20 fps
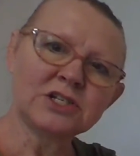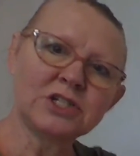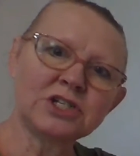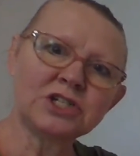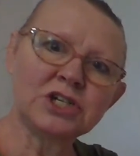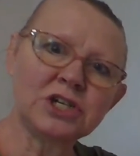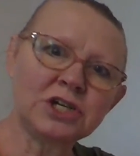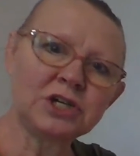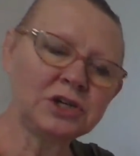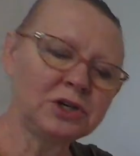
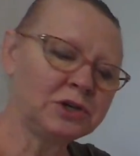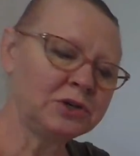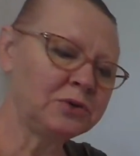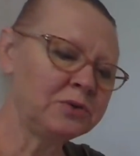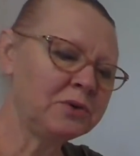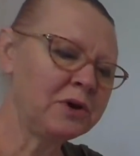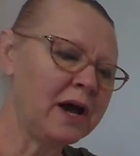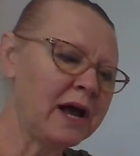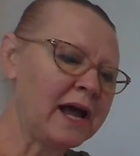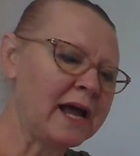
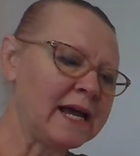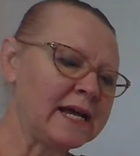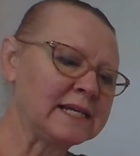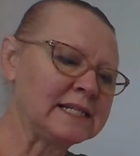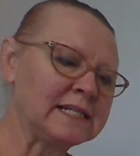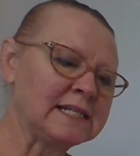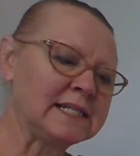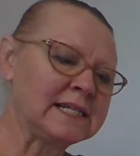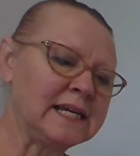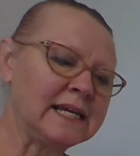2
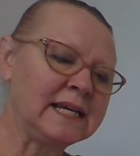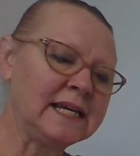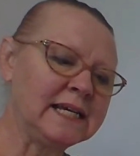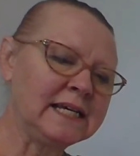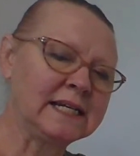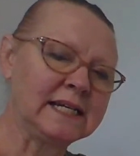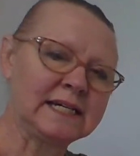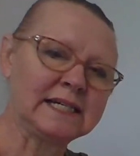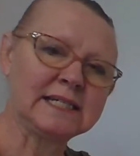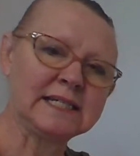
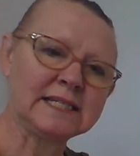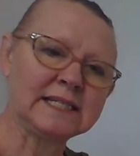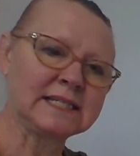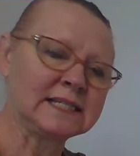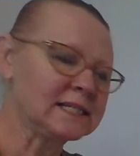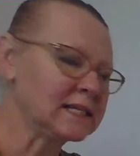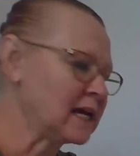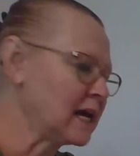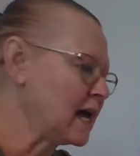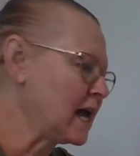
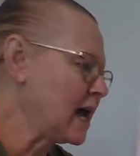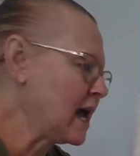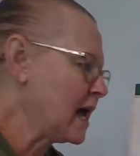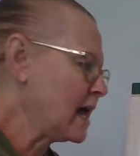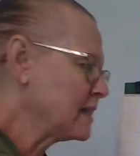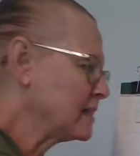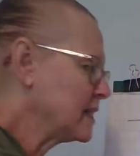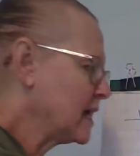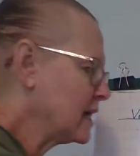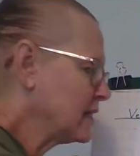antennas
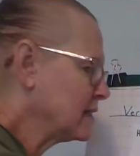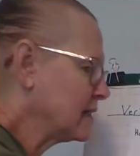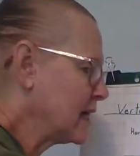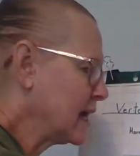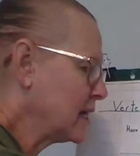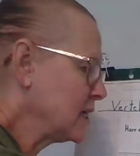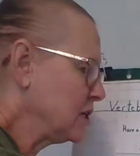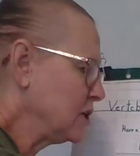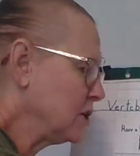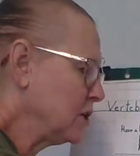that
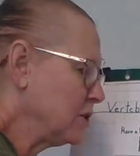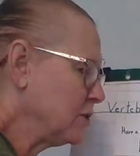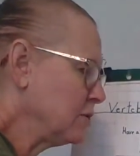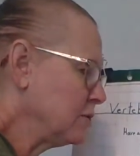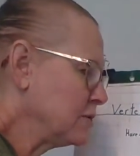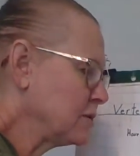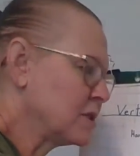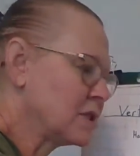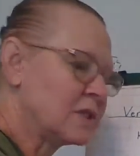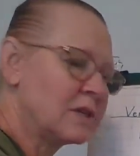they
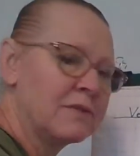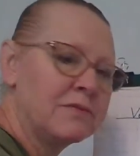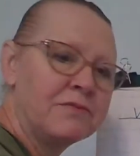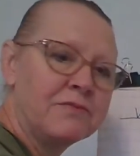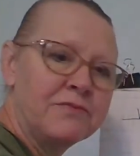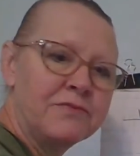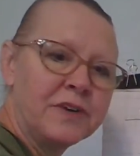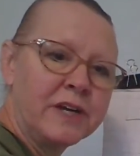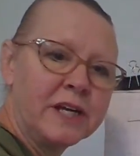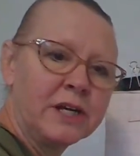use to
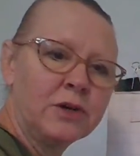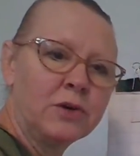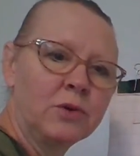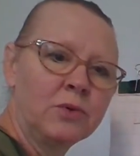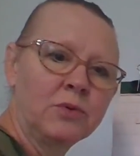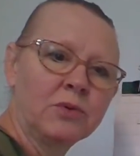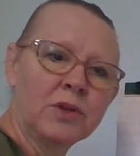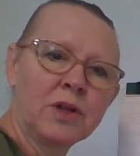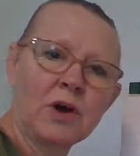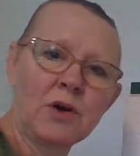
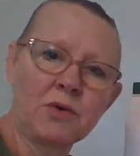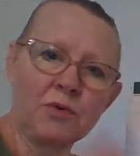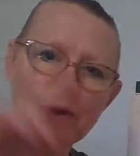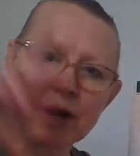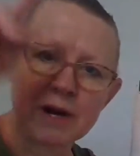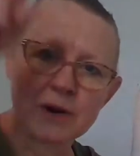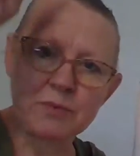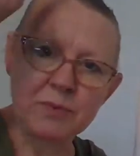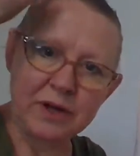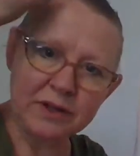feel
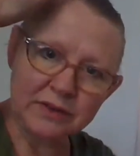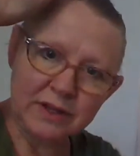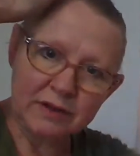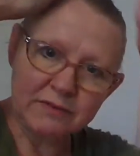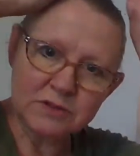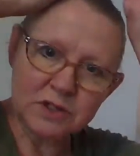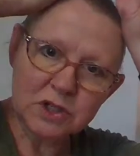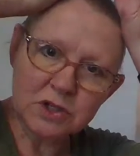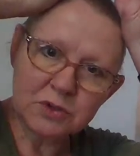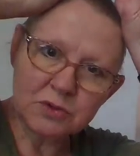around with. They
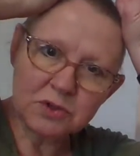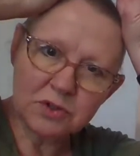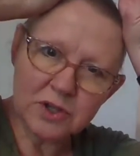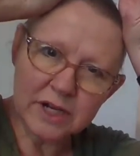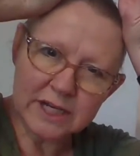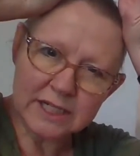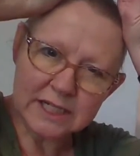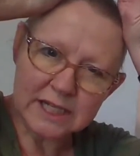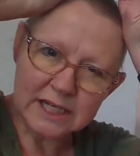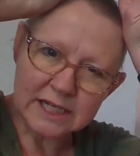have 2 little
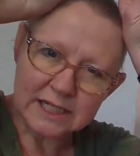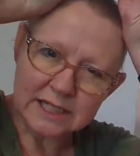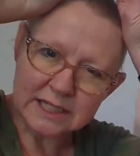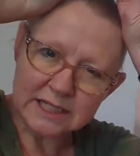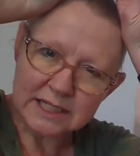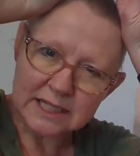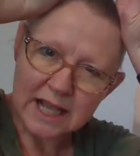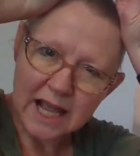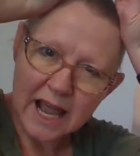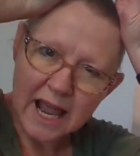
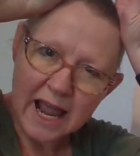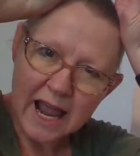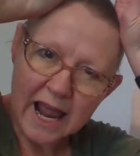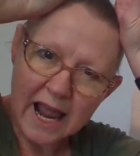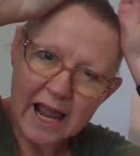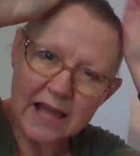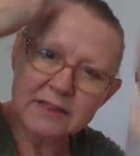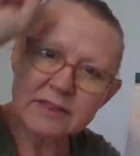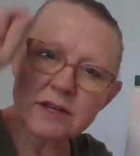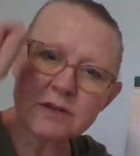antennas,
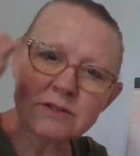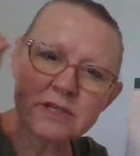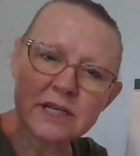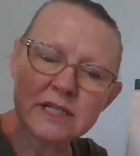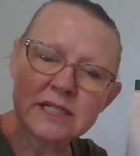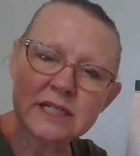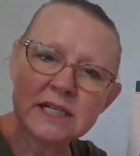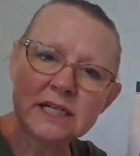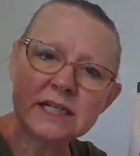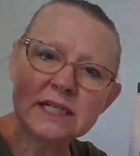and those
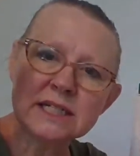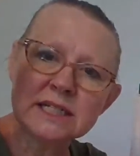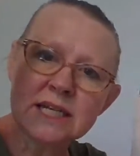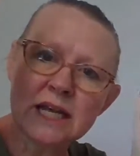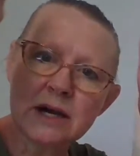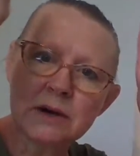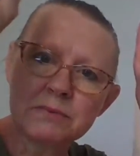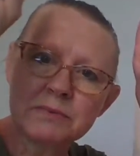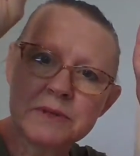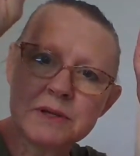antennas
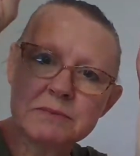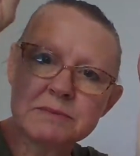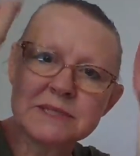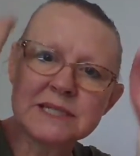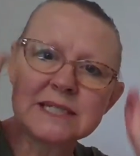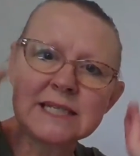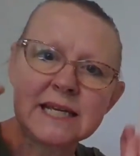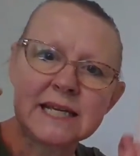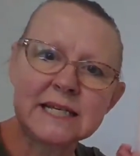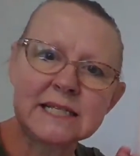help them
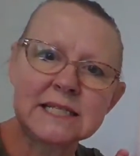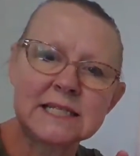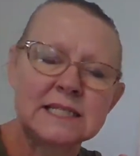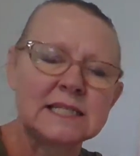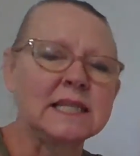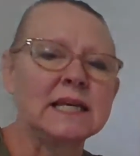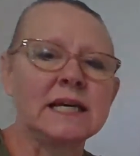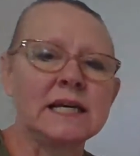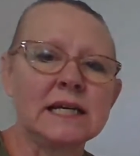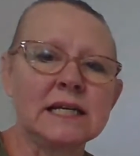sense
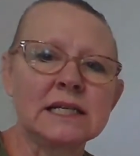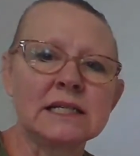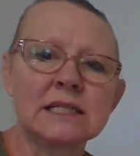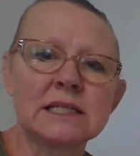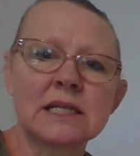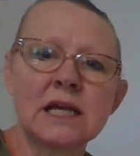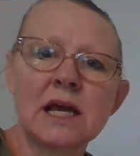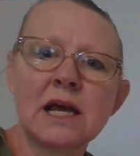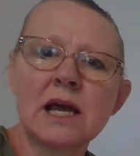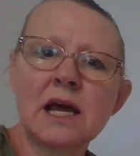
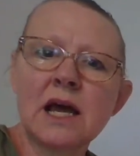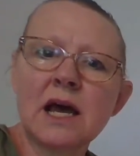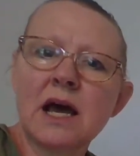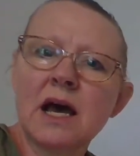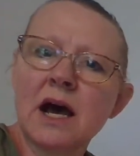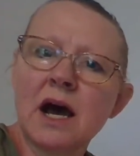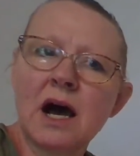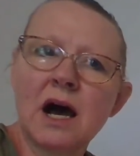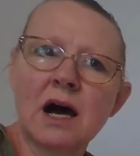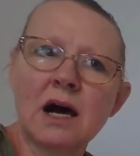things,
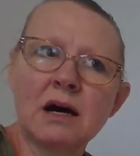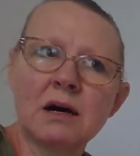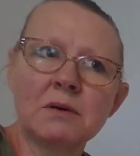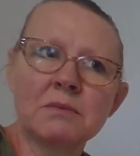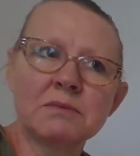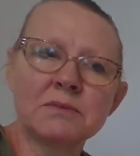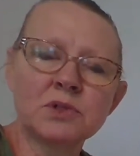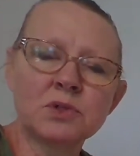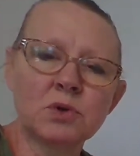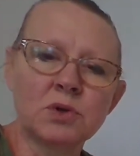
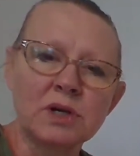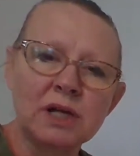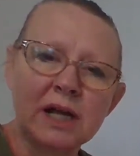sort